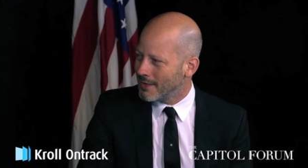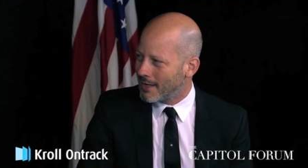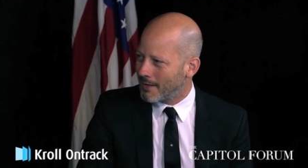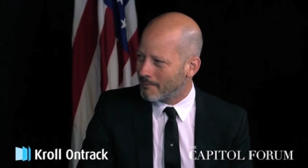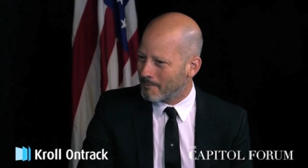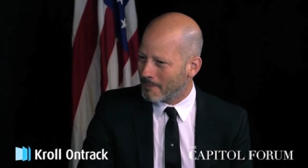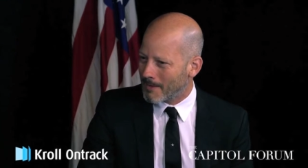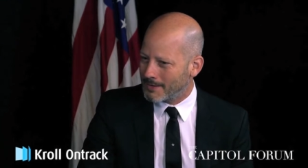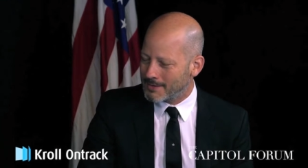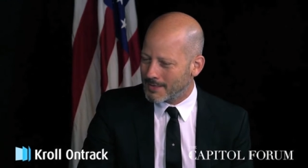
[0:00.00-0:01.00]
um,
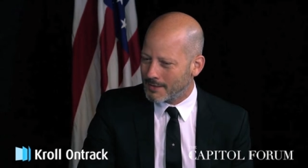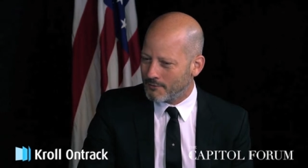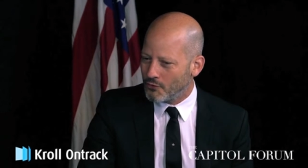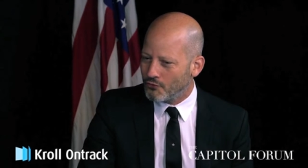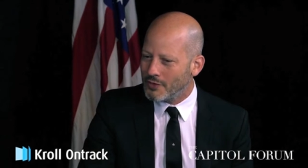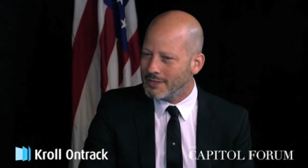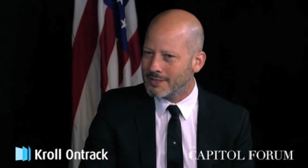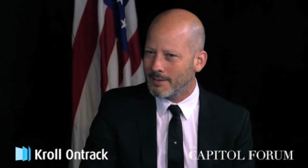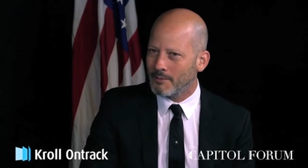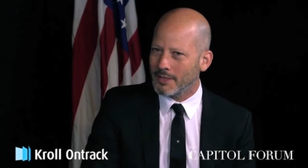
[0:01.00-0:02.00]
I just think if you treat
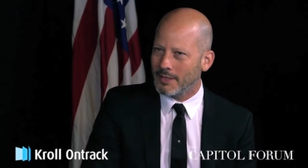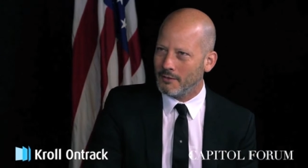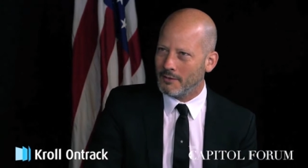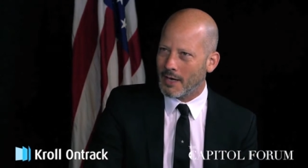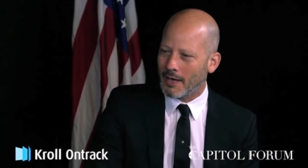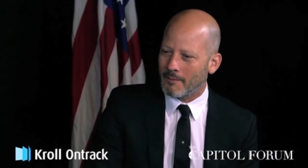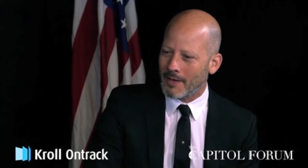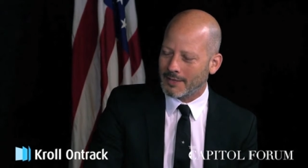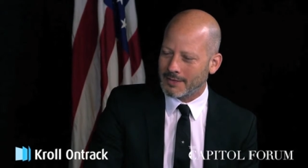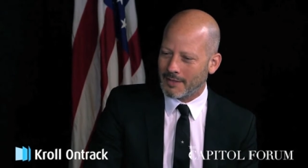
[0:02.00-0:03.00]
somebody um,
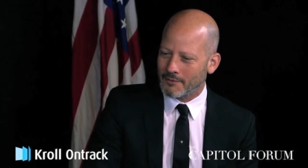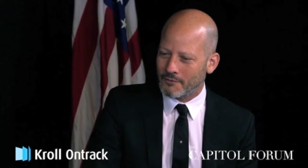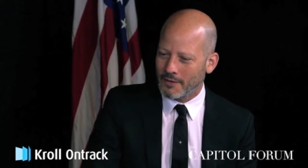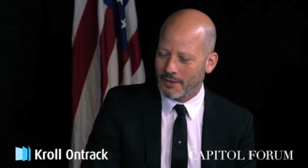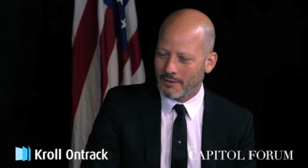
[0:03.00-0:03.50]
as if